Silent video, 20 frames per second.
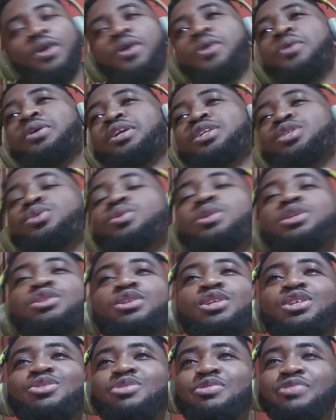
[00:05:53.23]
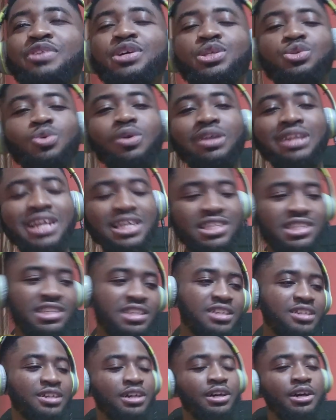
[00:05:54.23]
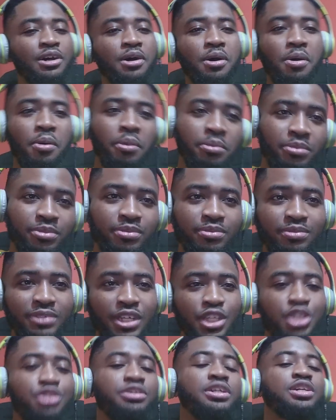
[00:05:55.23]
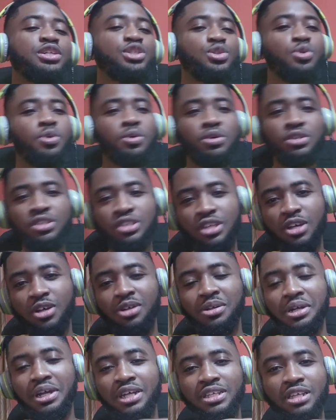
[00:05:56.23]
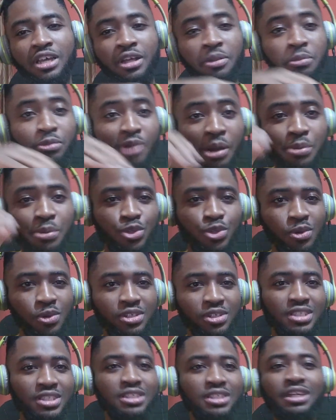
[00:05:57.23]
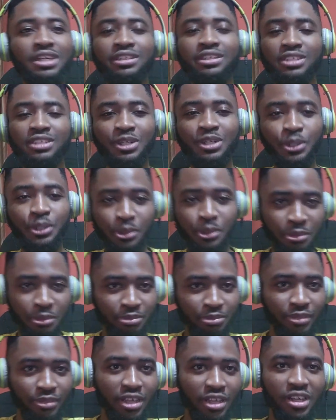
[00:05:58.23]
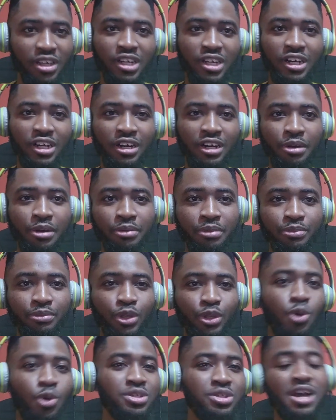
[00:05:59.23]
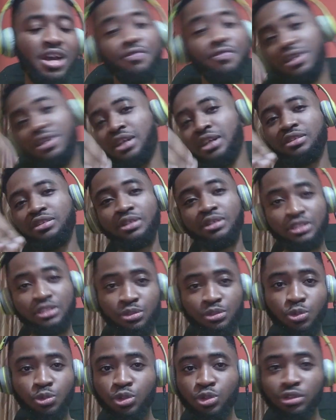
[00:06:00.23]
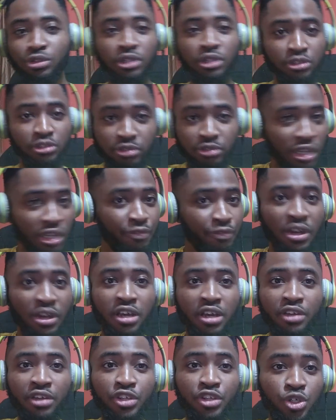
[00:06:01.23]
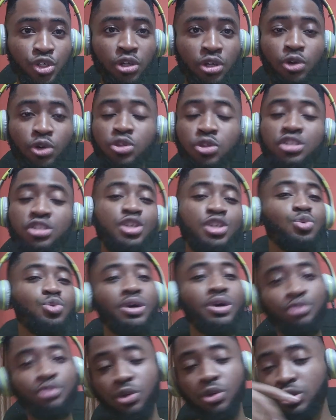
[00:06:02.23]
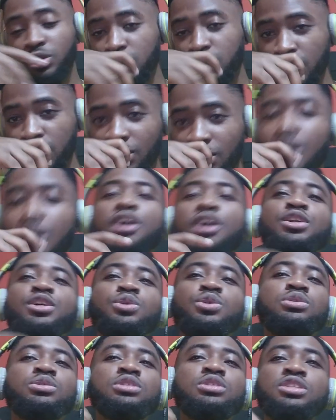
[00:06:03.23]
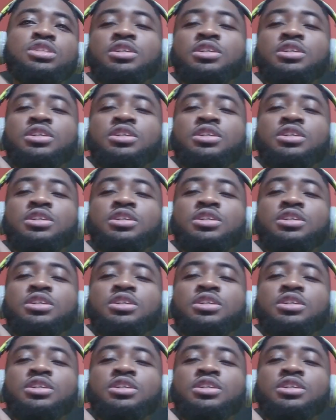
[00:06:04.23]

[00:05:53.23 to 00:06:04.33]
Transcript: Okay, so he's referring to classic Nigerian songs, right, and rap songs that got African as in world continent-wide recognition. So he's